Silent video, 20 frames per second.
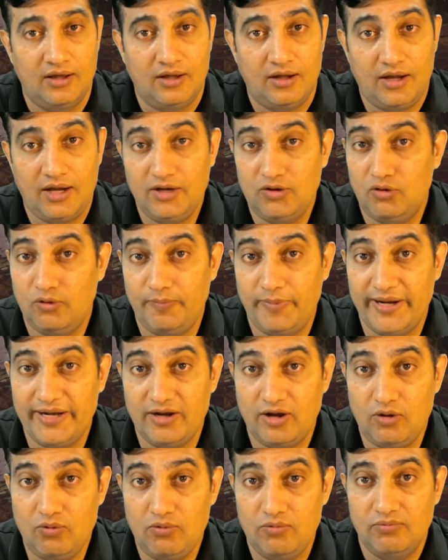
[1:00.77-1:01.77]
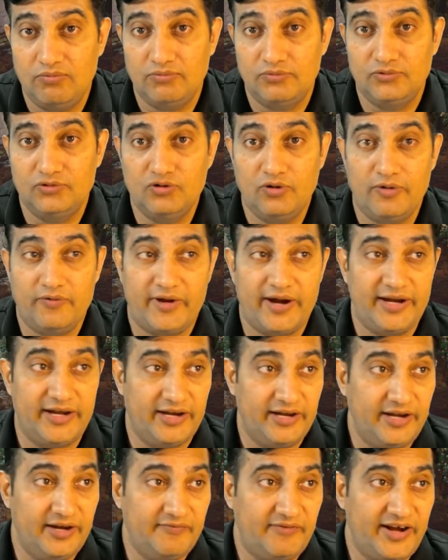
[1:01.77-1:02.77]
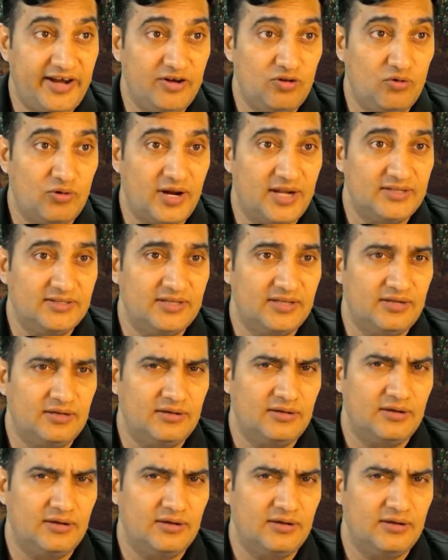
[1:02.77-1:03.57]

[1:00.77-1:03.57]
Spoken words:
I hope by now you have identified your answer,